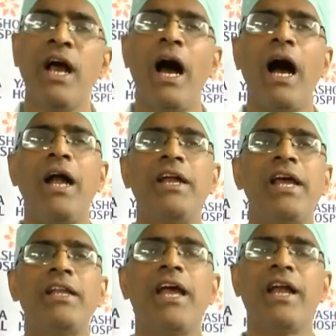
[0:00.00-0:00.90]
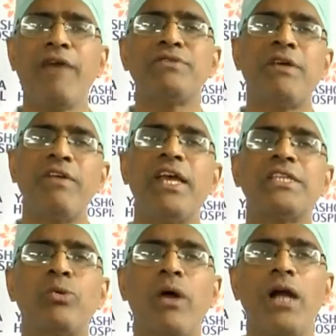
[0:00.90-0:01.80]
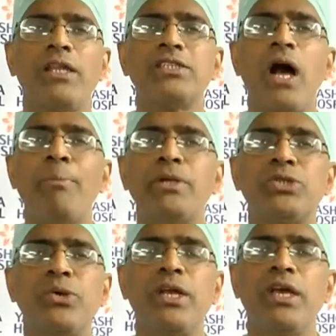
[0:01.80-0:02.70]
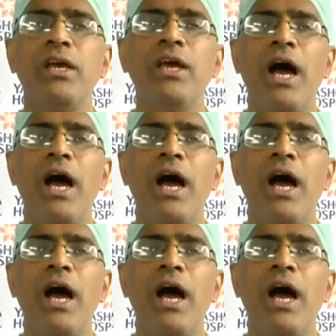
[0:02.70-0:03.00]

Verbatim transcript: And at the end of seven years, we got this opportunity.